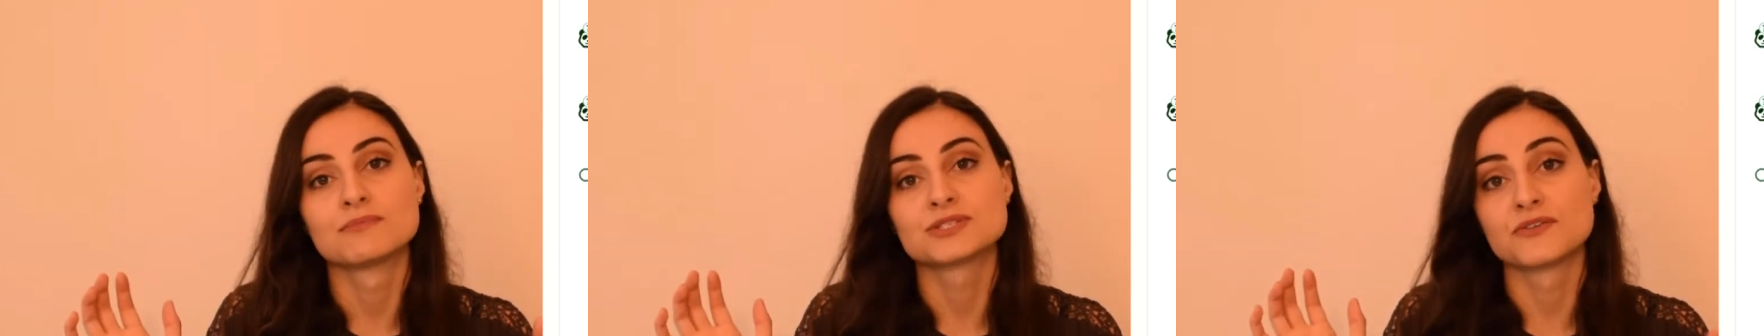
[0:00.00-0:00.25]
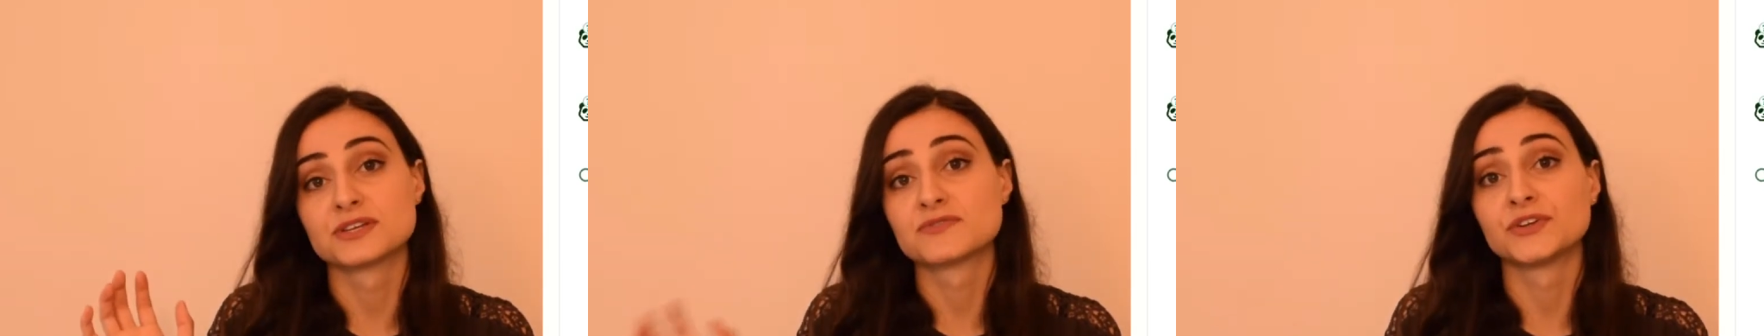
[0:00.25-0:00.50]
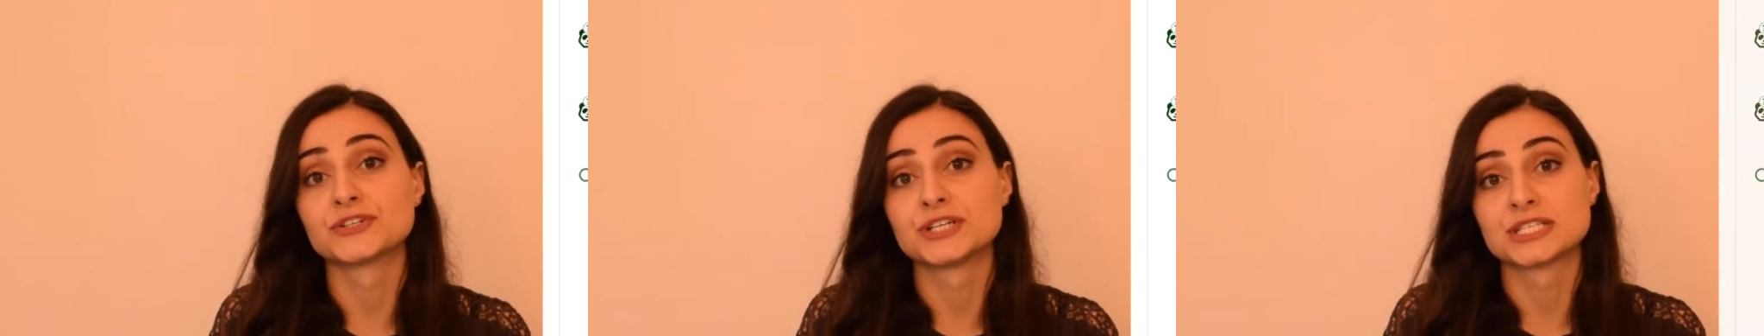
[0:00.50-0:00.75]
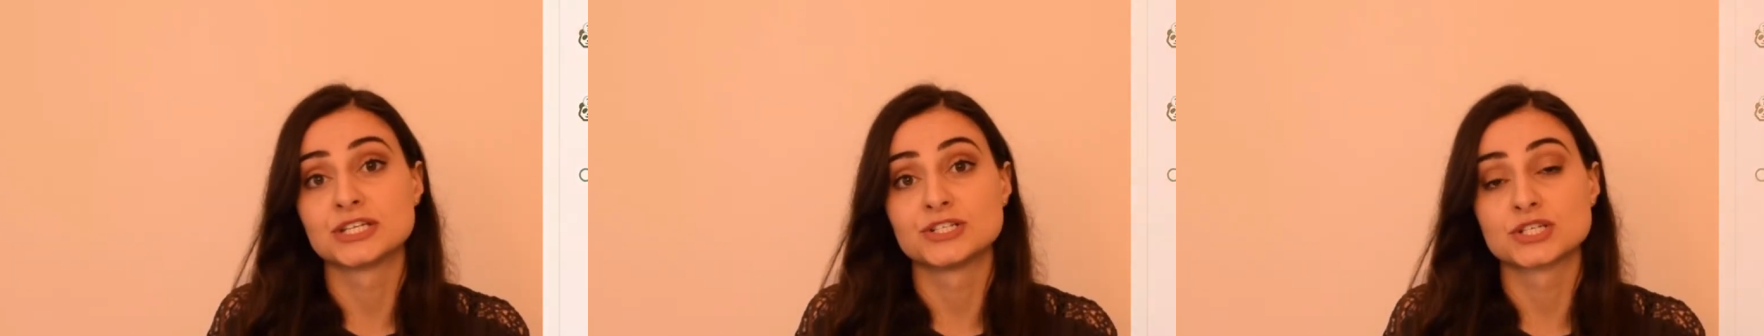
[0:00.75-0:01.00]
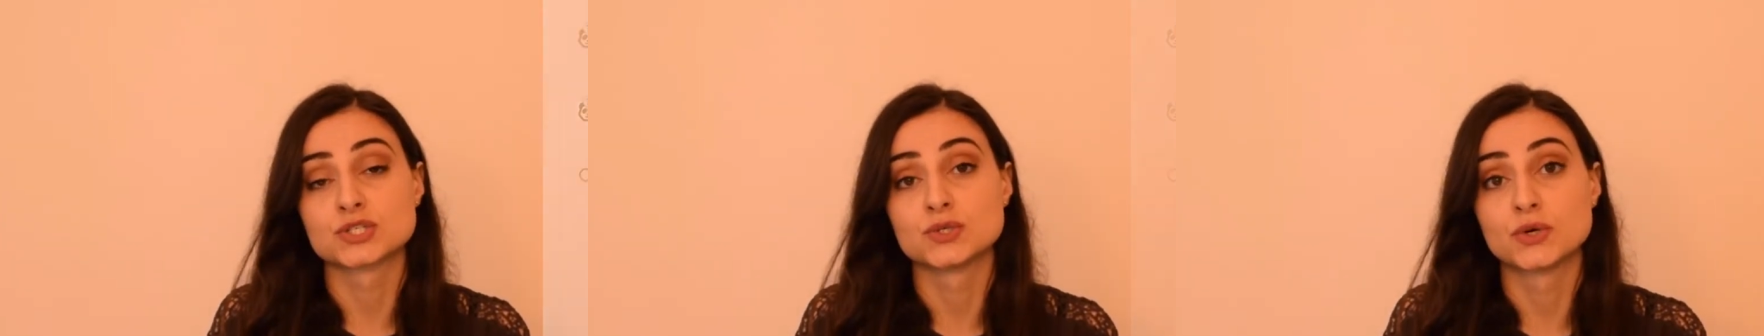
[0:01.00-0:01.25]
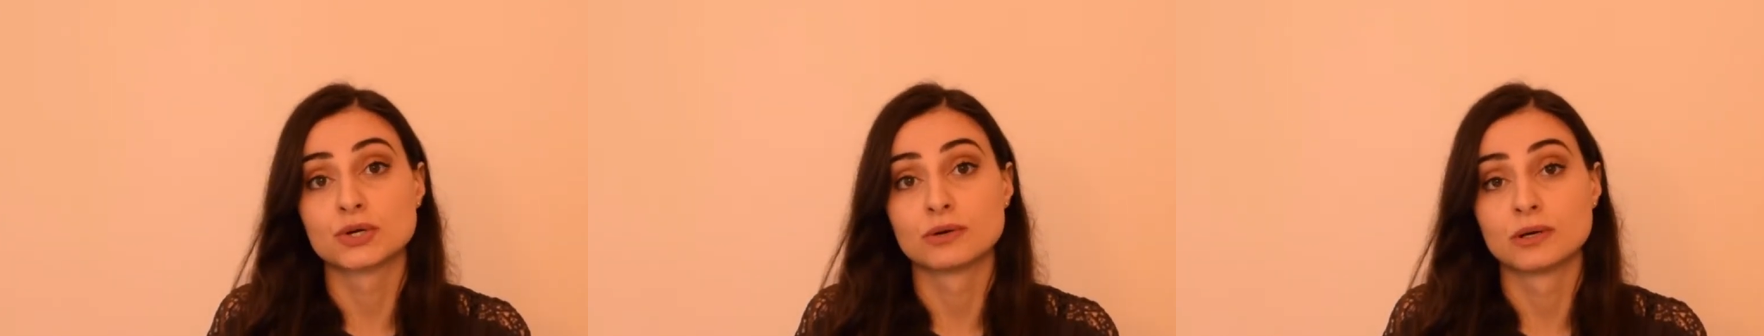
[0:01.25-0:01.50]
So this filter is here just
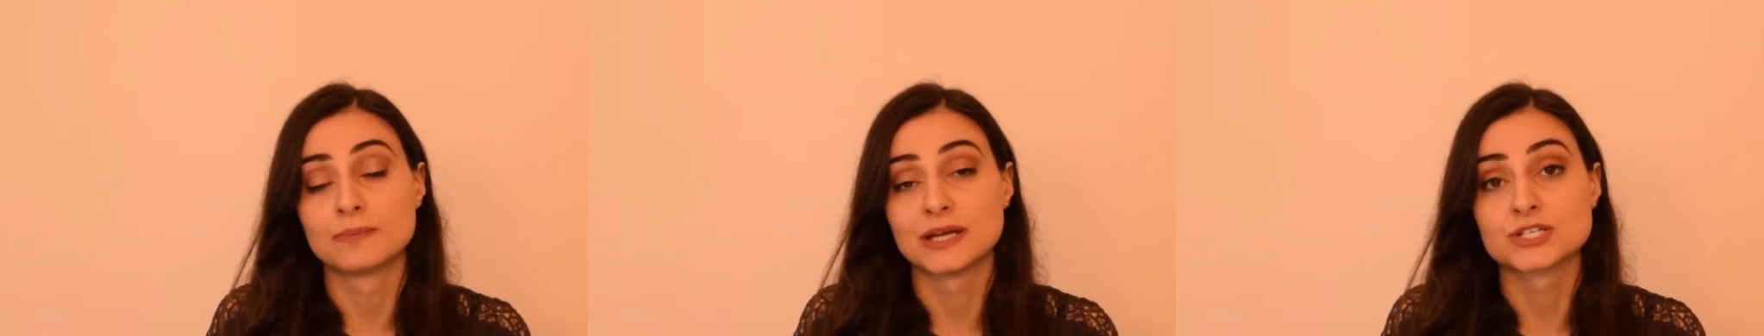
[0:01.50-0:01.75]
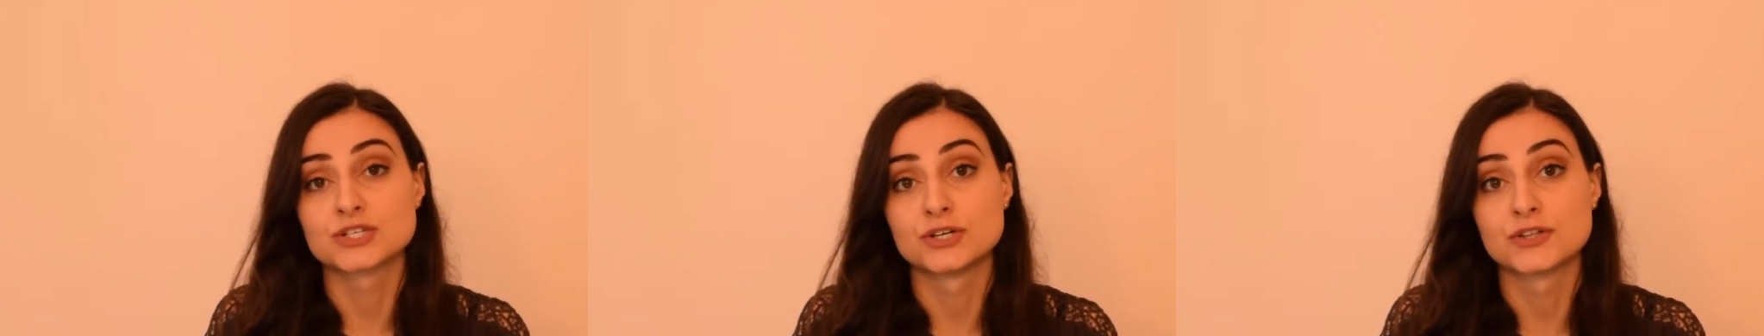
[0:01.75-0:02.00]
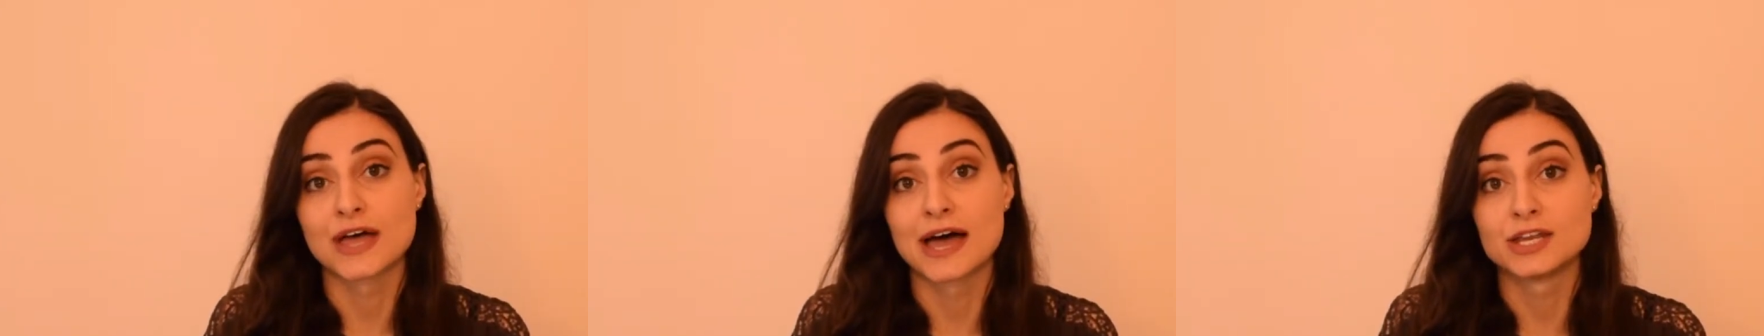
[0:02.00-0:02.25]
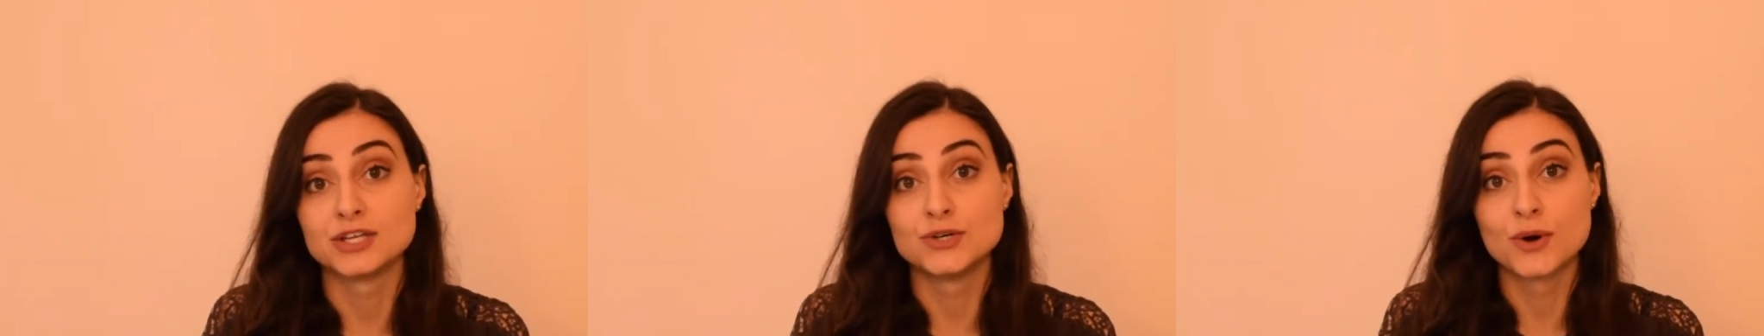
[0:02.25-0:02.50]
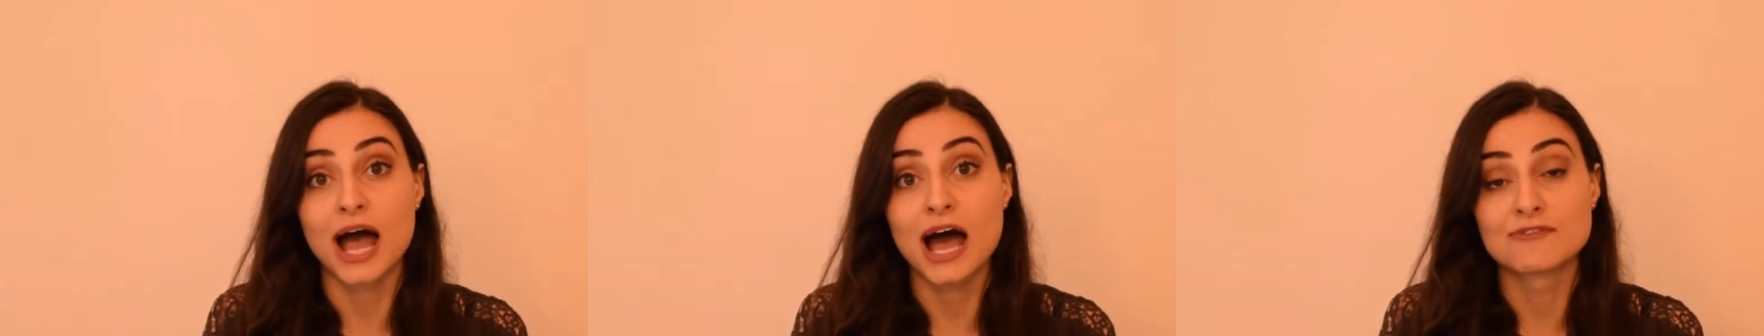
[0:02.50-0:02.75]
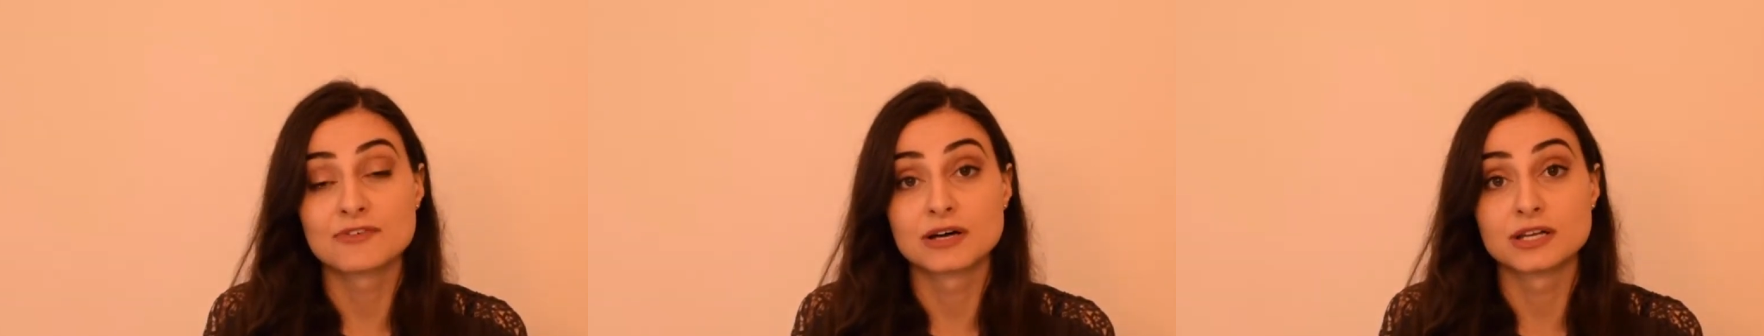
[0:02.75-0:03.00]
to make sure that you
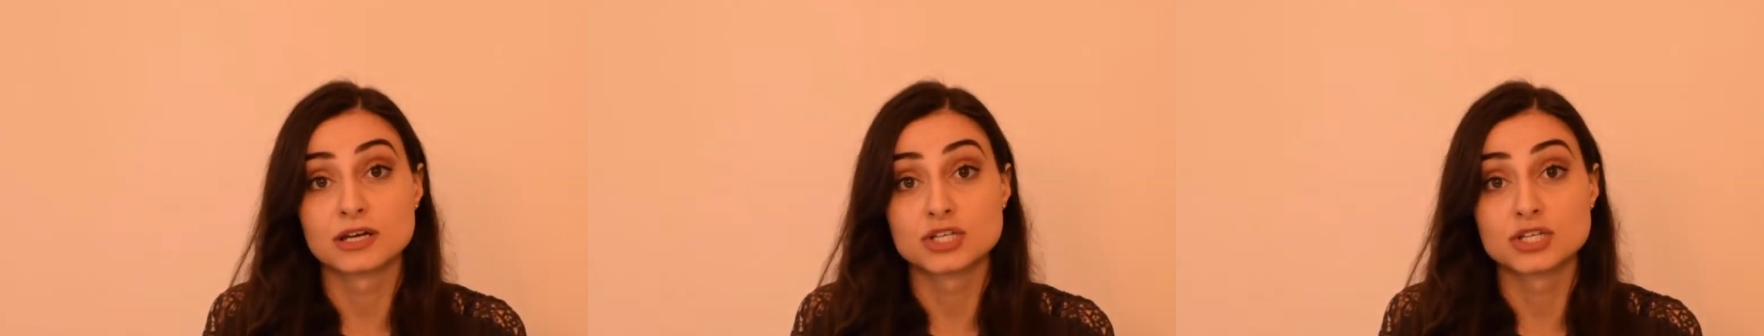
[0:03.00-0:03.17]
have a